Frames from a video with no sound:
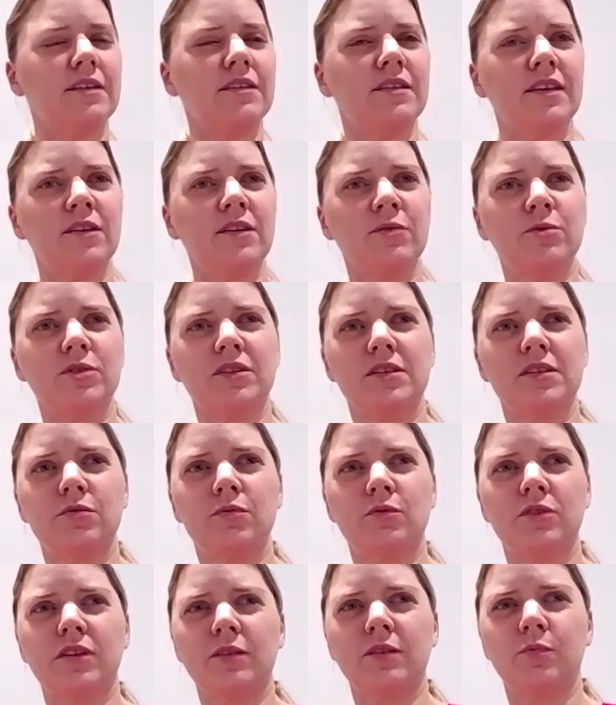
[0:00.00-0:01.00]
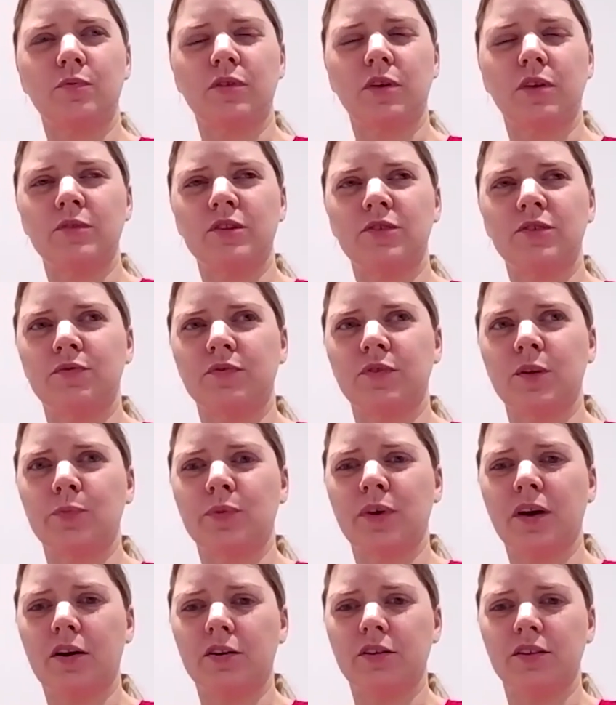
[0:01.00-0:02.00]
I, think with this one, I'd probably flip
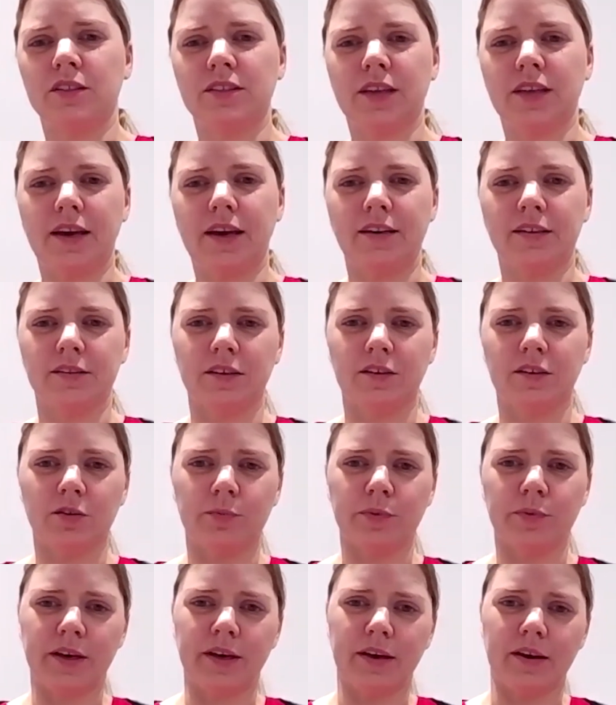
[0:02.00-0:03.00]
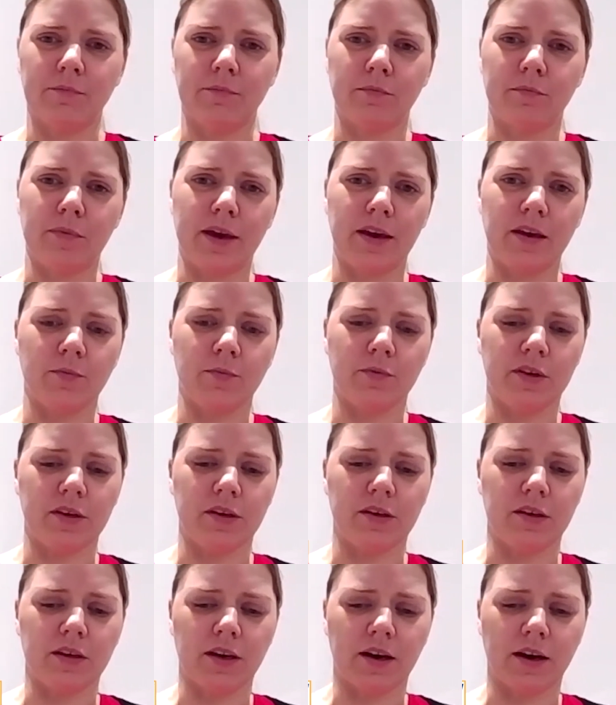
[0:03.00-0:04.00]
it on its head a little bit and
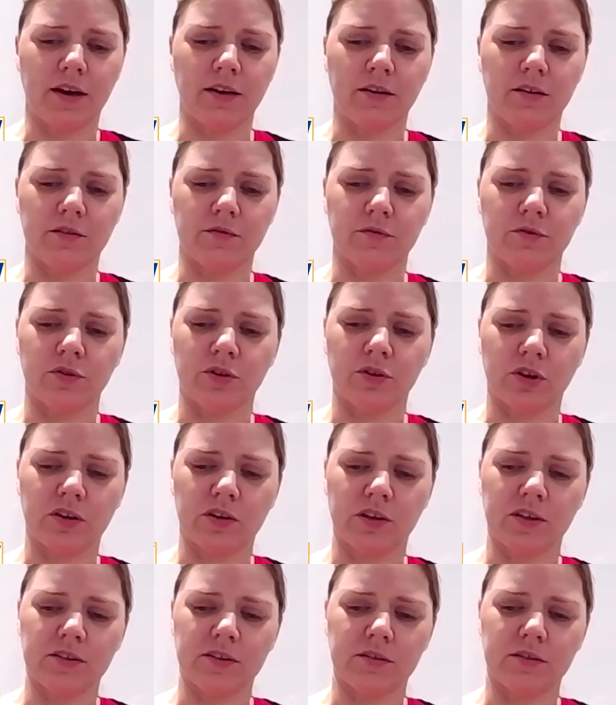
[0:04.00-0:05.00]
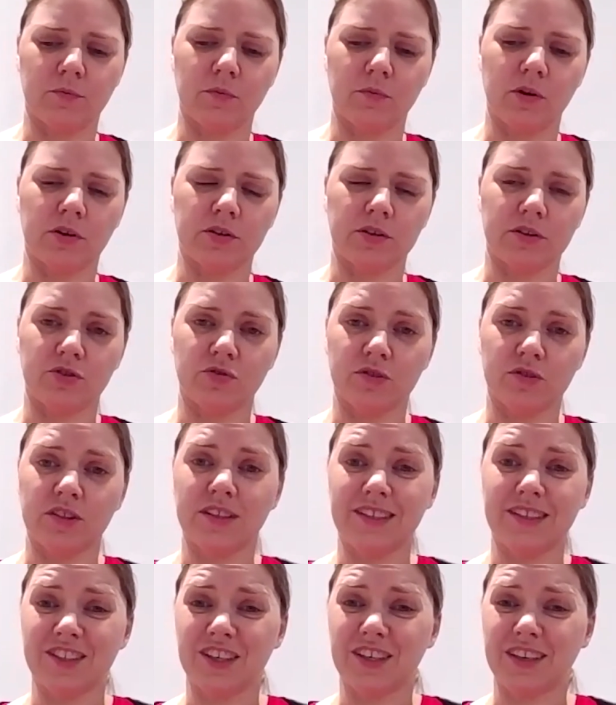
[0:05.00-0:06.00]
maybe kind of look at more the
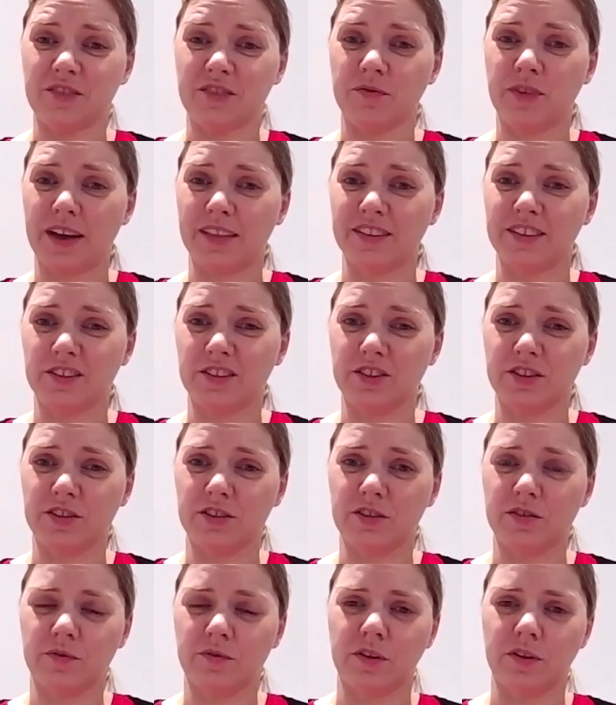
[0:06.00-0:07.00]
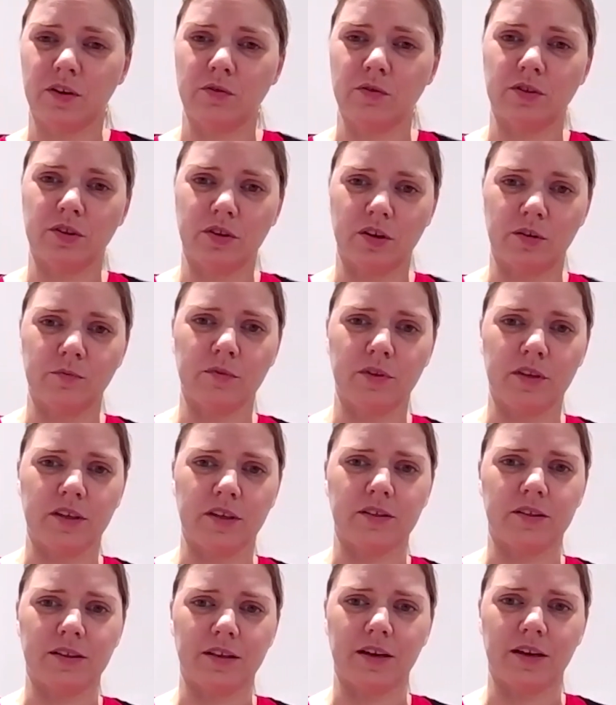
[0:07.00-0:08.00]
strategic advantages for those
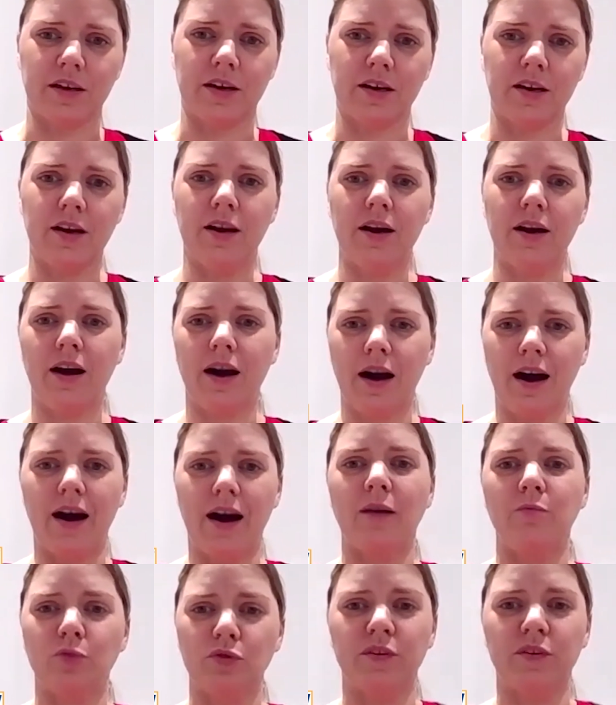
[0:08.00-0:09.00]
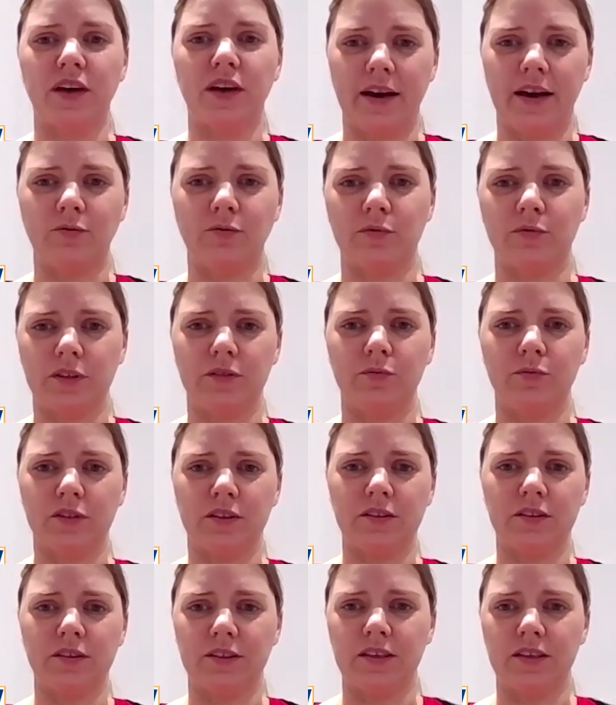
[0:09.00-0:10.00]
companies that are moving ahead with
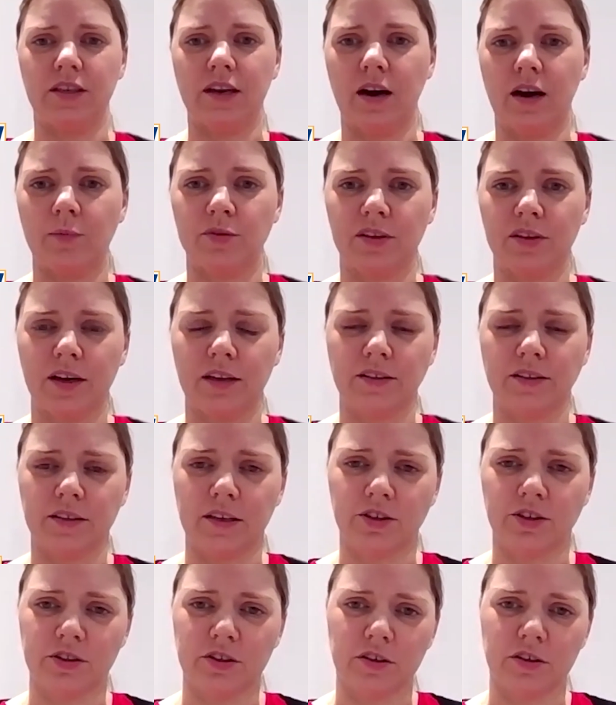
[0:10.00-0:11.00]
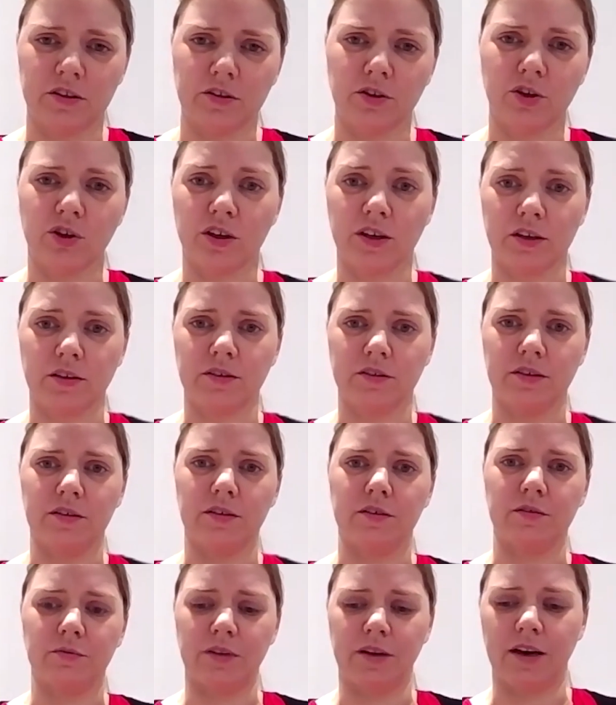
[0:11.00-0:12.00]
with decarbonisation and looking
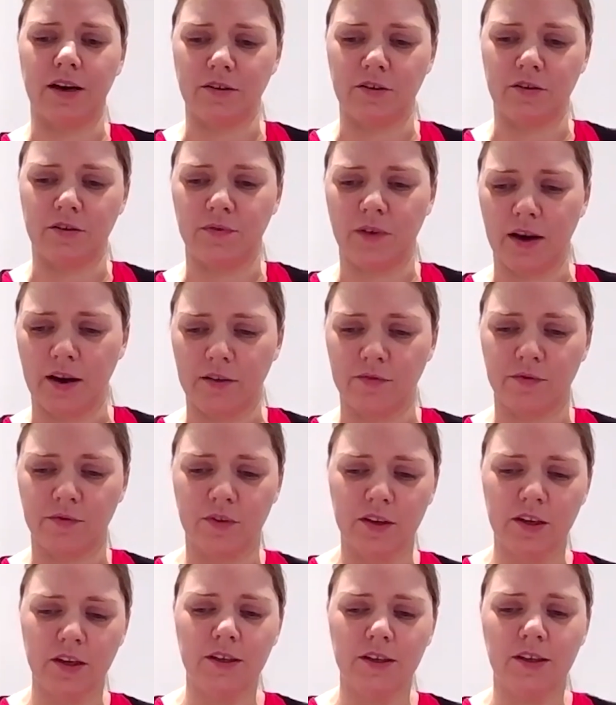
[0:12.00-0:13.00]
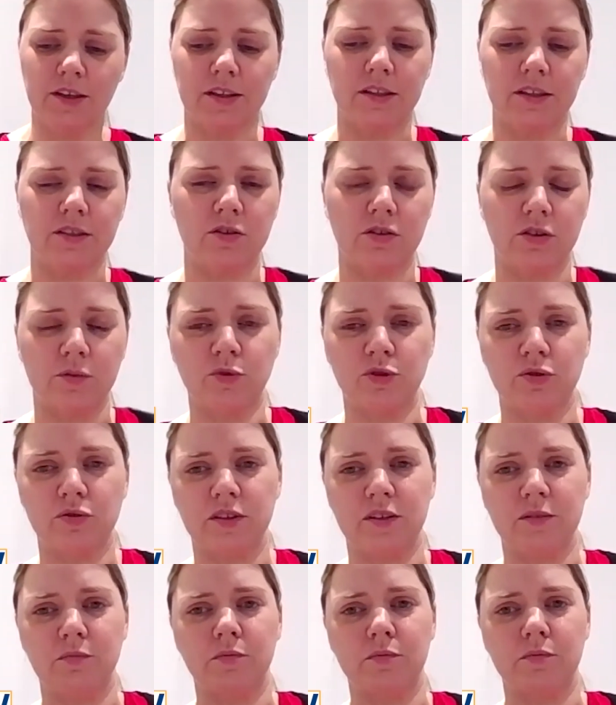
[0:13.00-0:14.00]
to kind of have cleaner
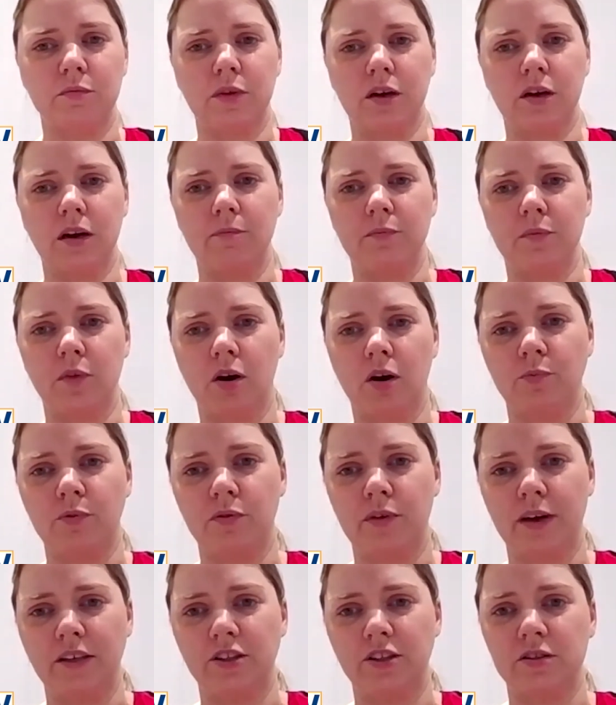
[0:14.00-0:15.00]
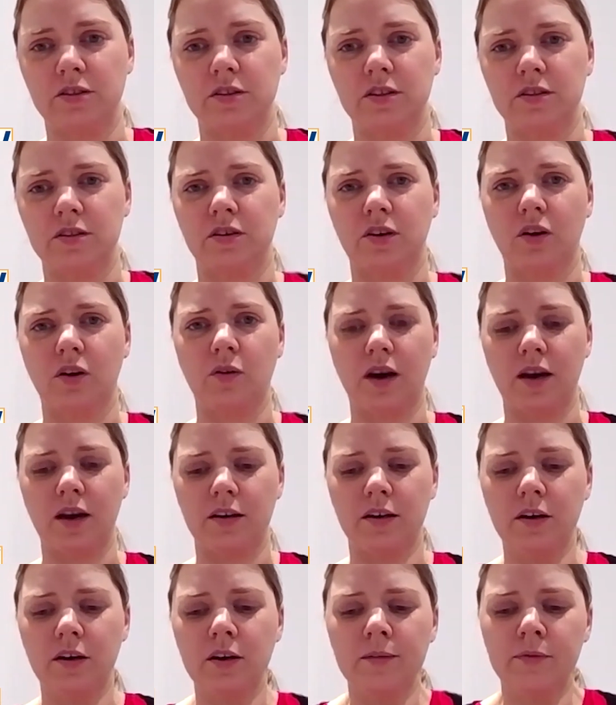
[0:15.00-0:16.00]
upstream um, operations because there are
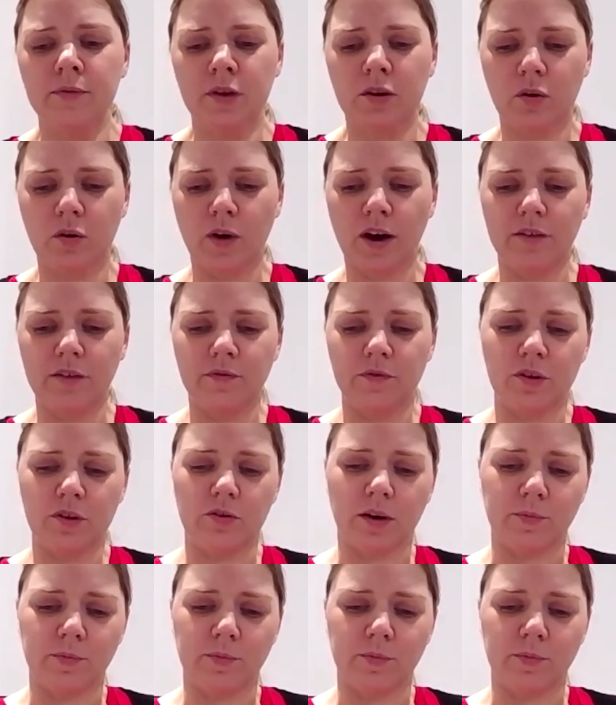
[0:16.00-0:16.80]
quite quite a few.